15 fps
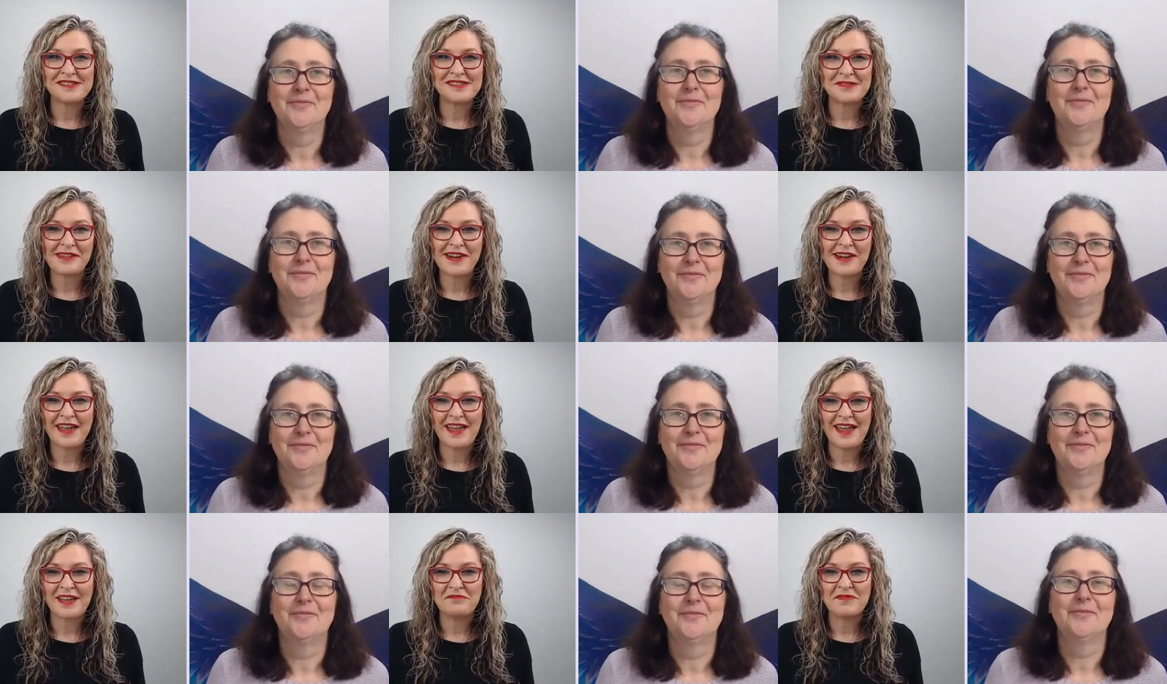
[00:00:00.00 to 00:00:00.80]
Speaker 1: to where I
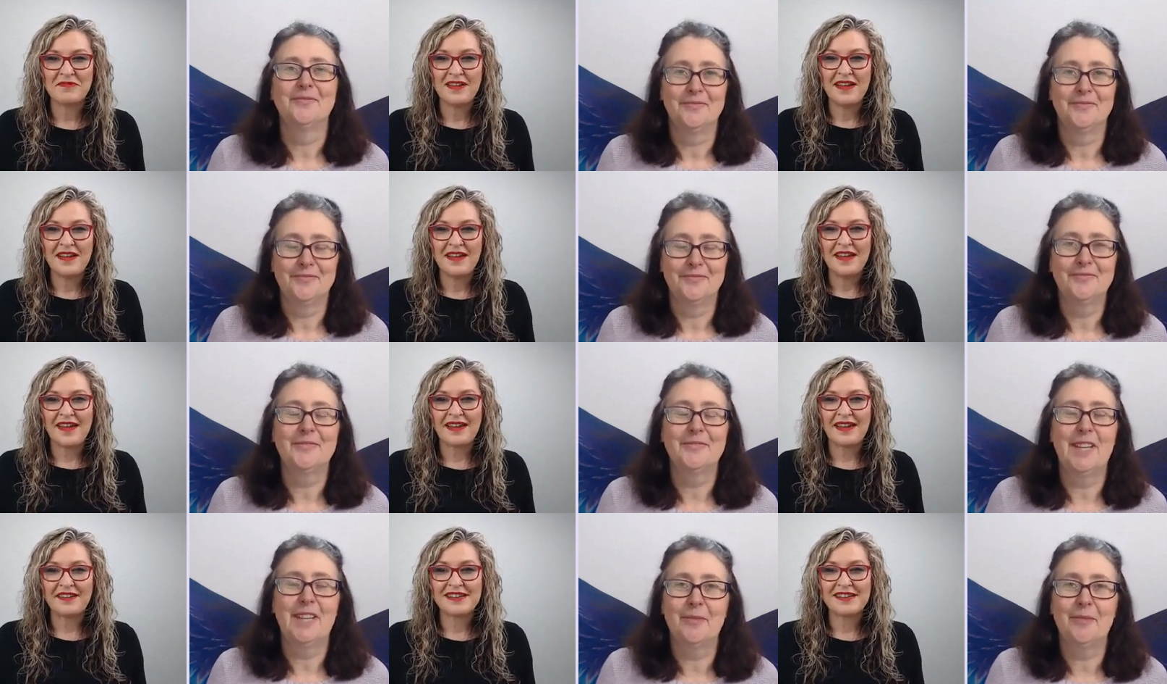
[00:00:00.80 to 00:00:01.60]
am.
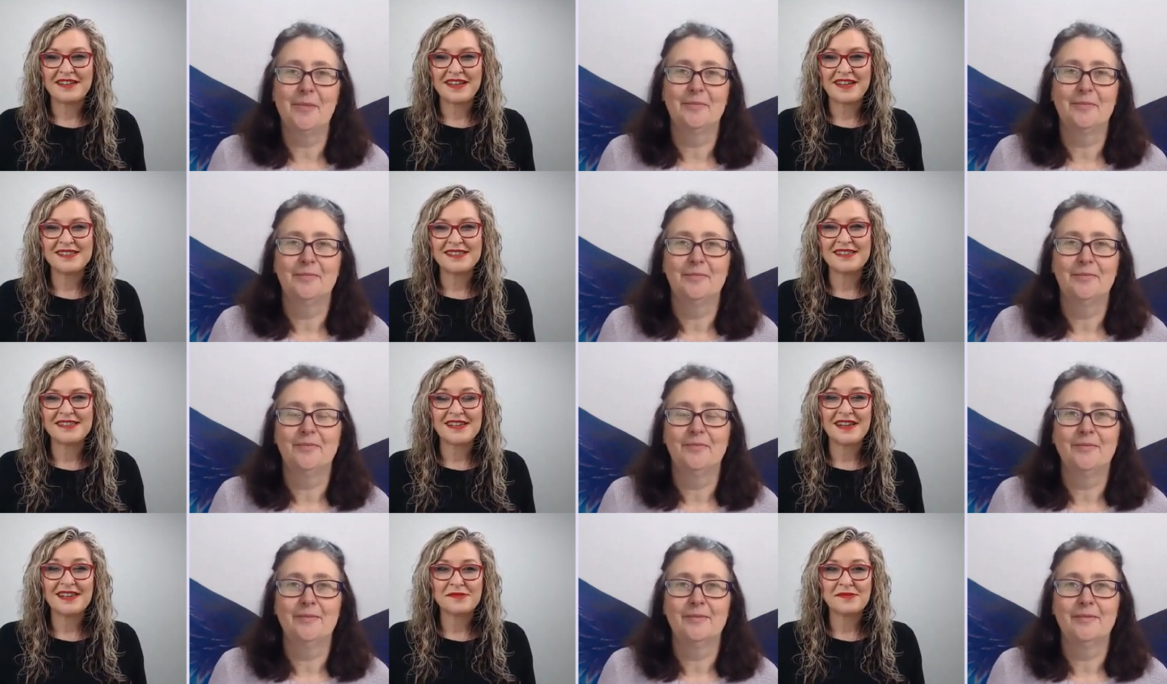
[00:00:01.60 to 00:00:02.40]
Yeah. And it does, it
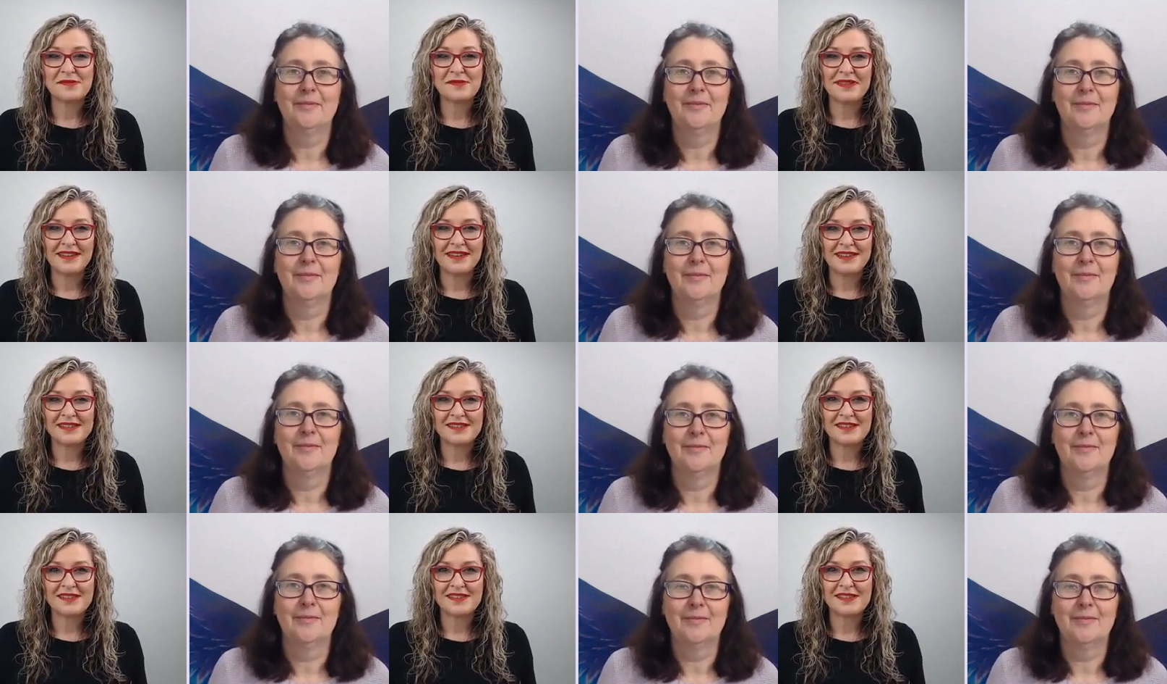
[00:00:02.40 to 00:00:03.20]
starts with
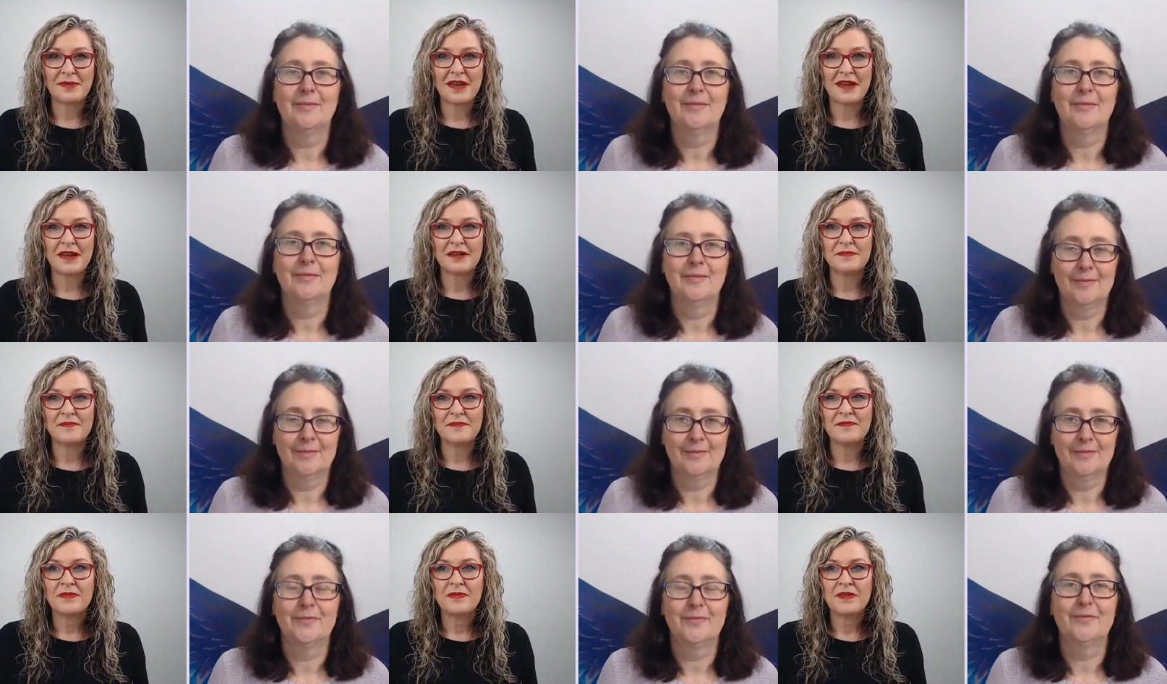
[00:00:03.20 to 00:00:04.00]
lists about
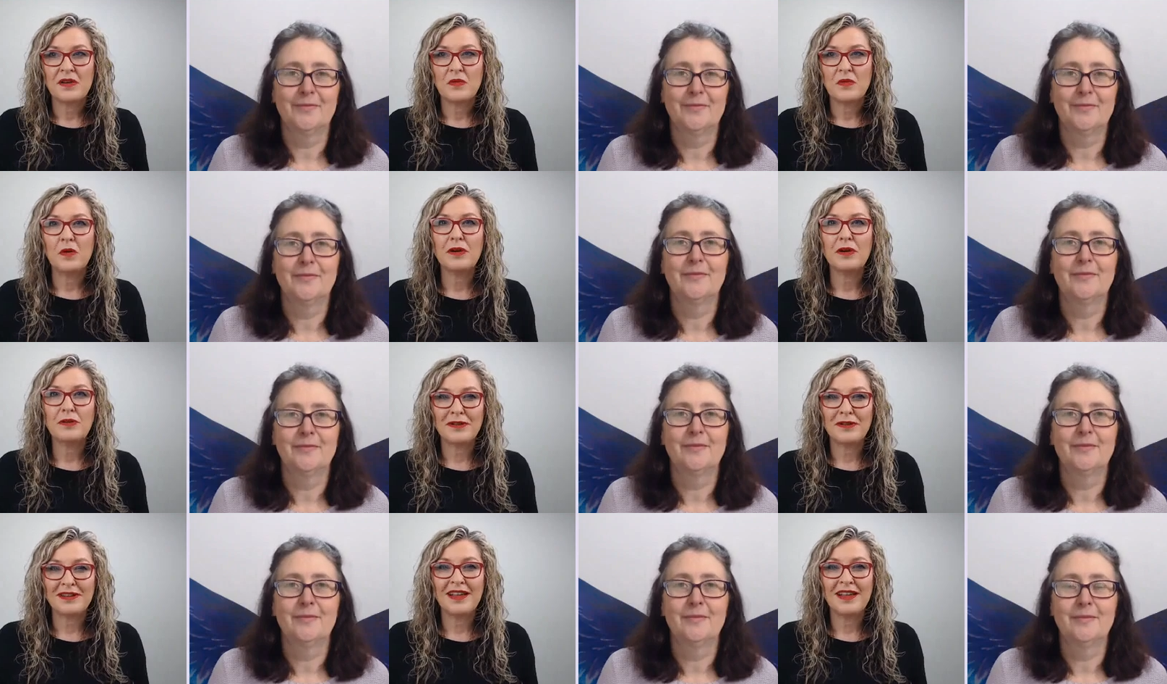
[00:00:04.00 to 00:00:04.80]
what you
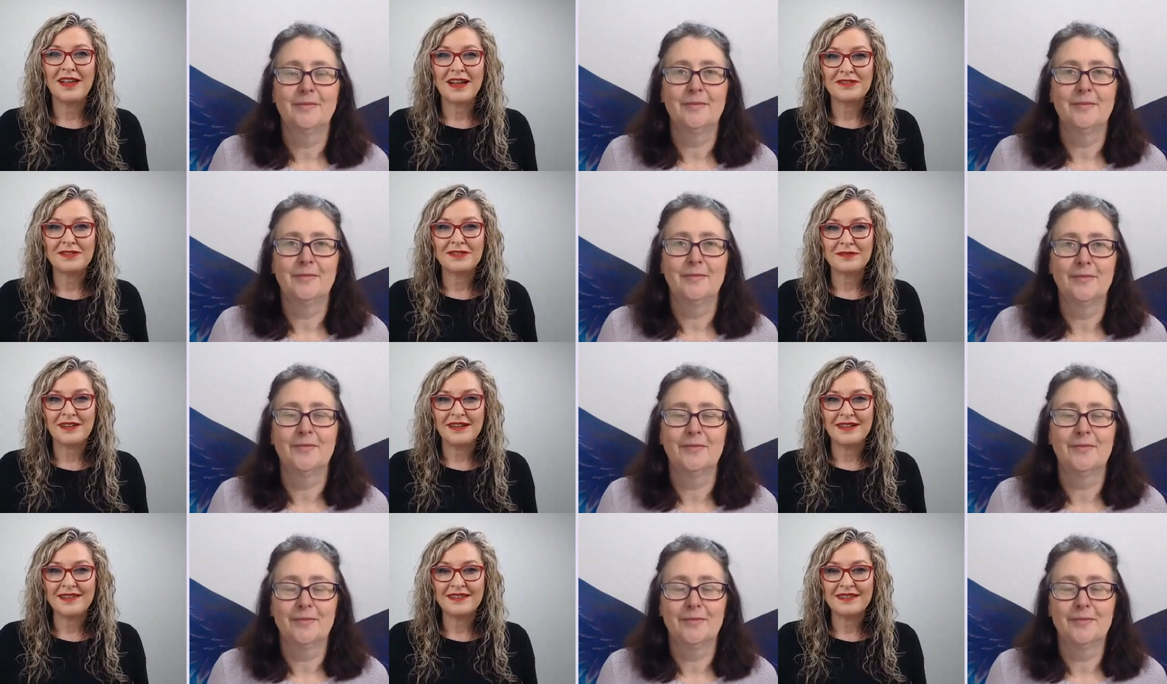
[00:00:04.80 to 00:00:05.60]
want your life to look
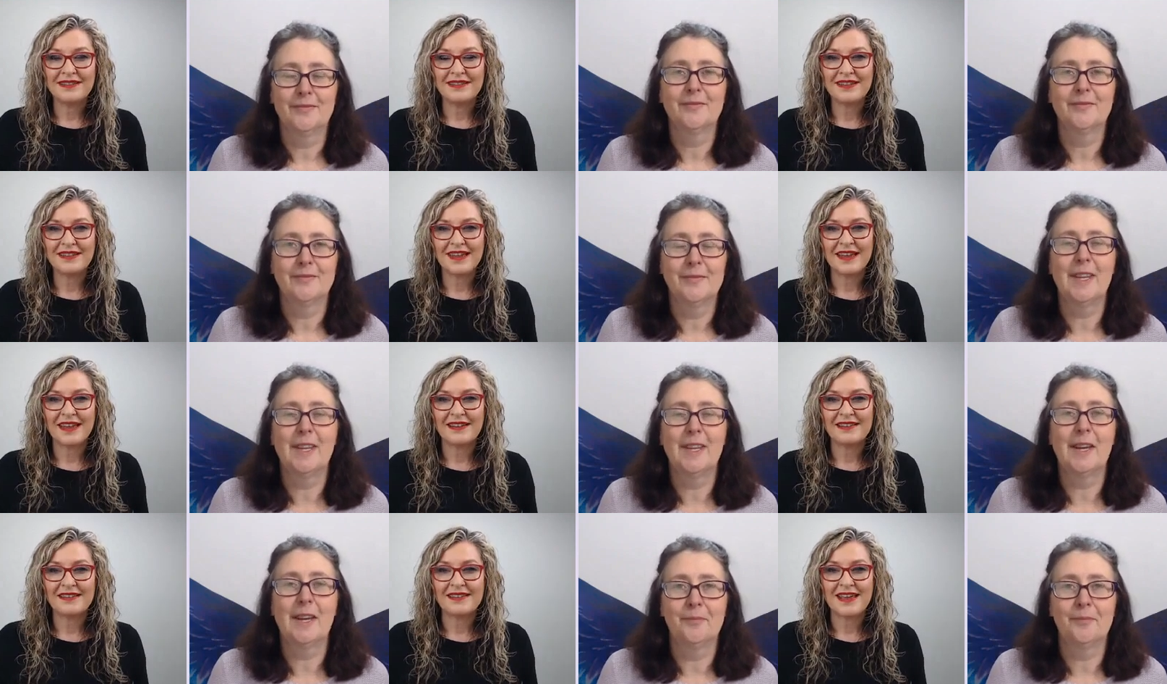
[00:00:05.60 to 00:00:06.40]
like
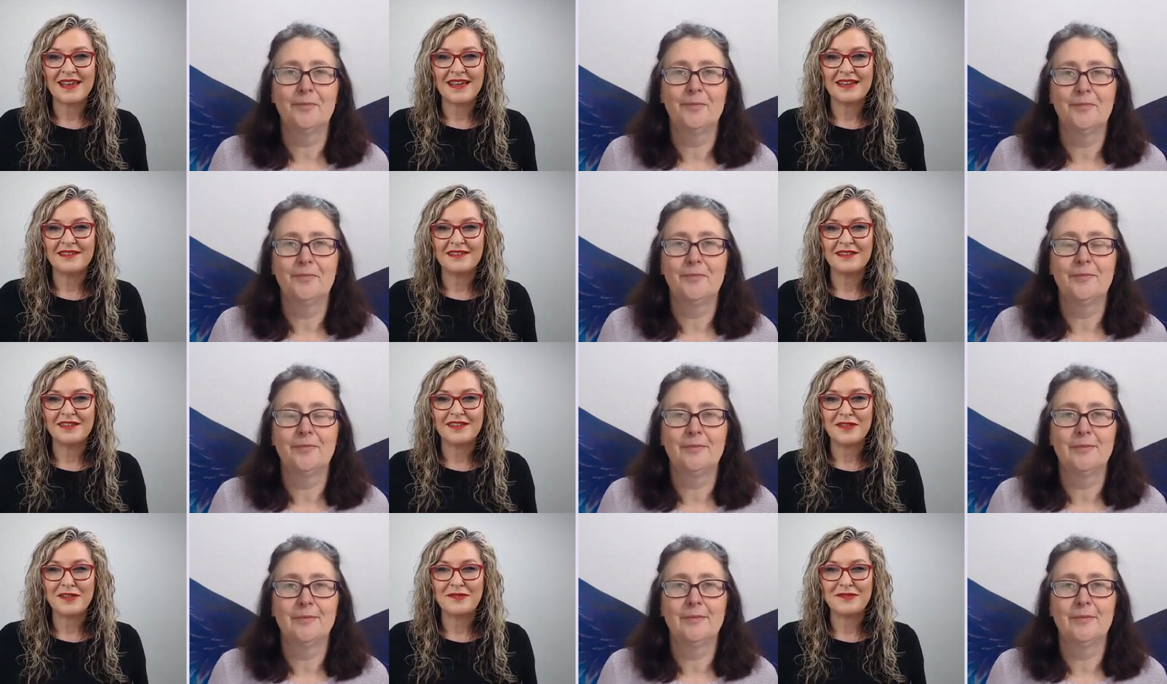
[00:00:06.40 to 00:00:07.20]
and yeah. then you
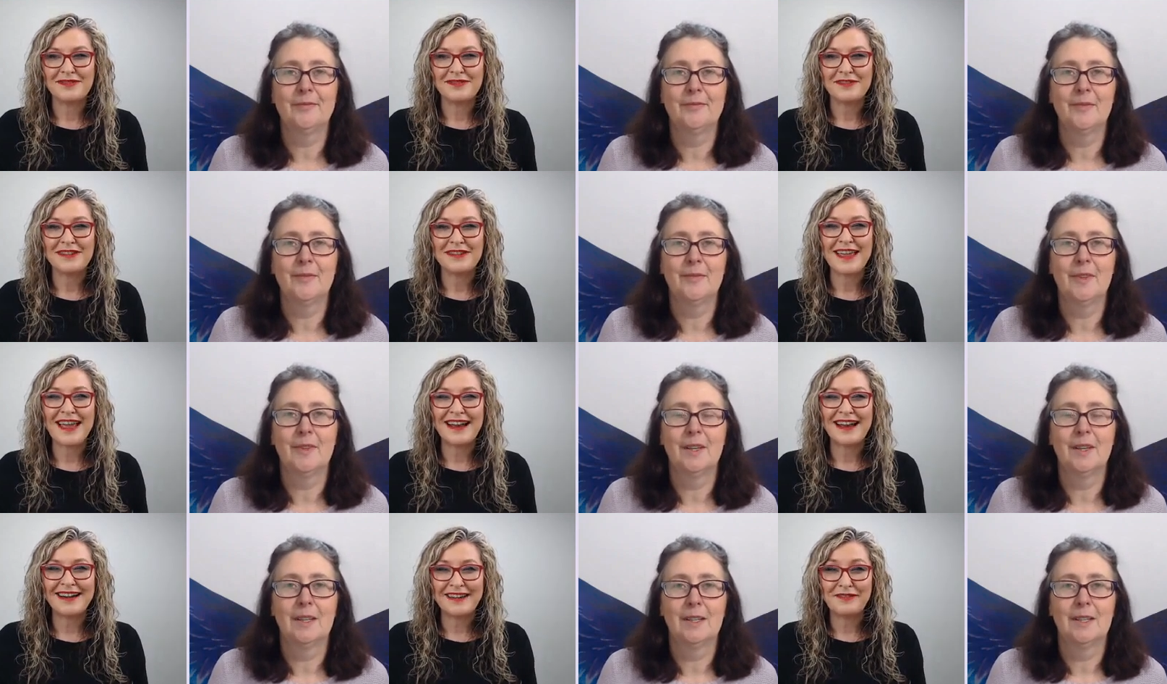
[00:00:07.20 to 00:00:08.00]
know the
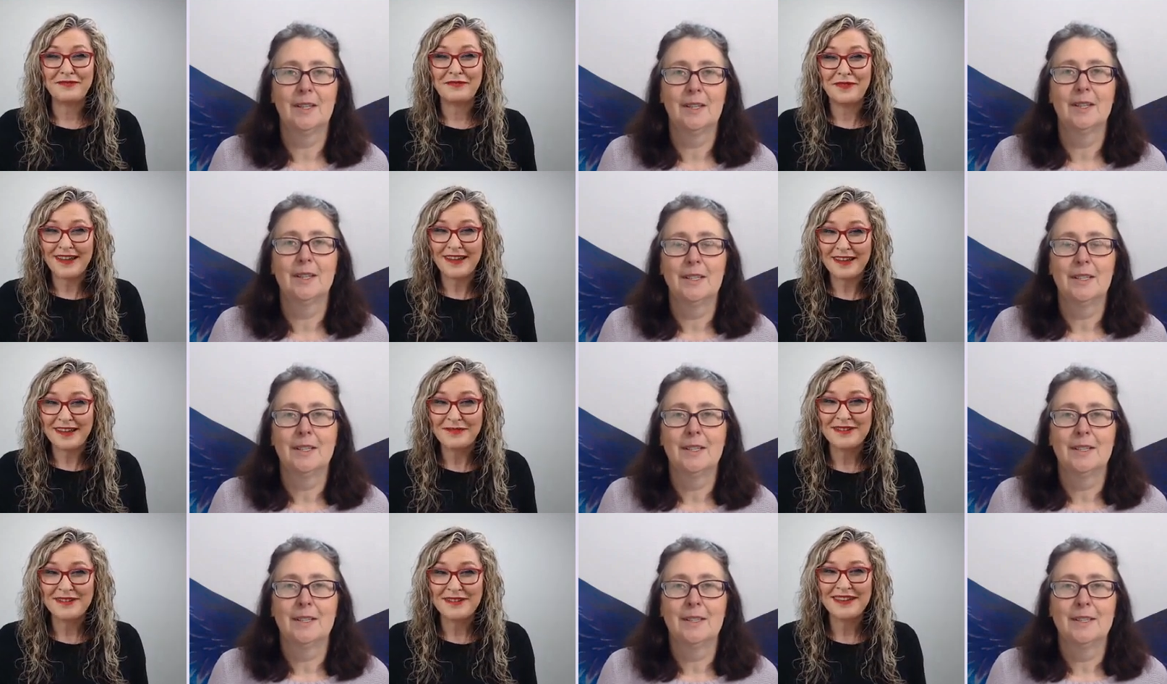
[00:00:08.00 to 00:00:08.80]
reality of where
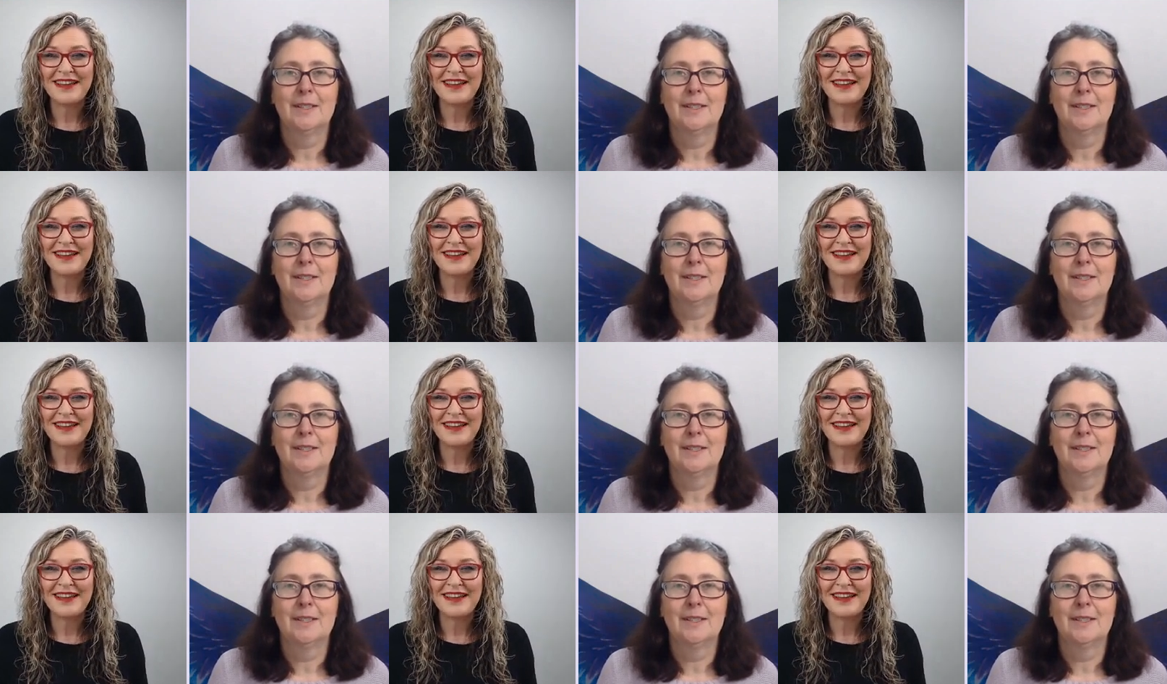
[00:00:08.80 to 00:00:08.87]
you really